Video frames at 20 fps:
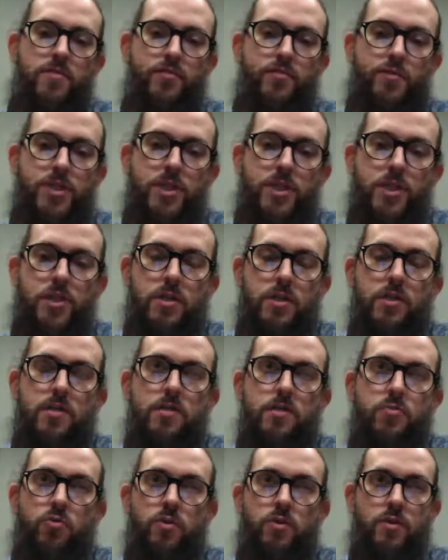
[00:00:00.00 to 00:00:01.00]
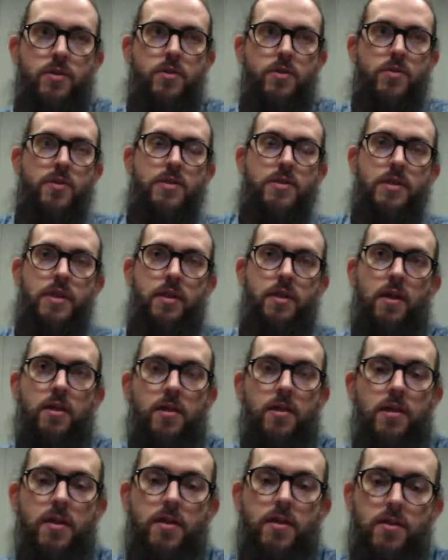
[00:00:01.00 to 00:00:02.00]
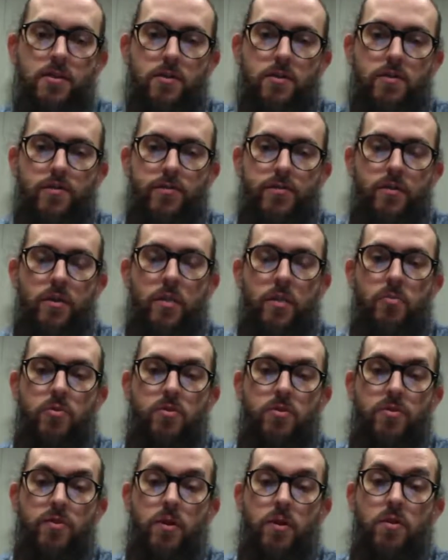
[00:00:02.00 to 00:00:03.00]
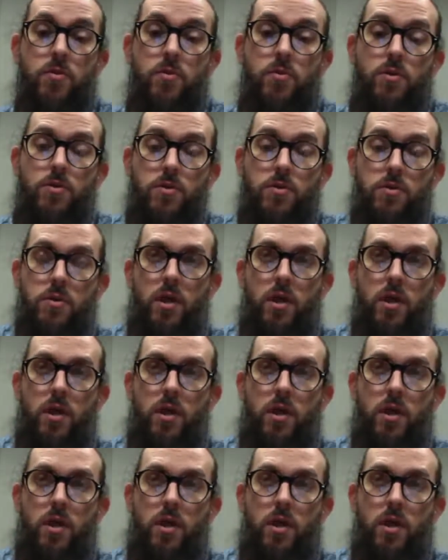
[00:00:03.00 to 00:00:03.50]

reach is more interesting than the idea of number of followers.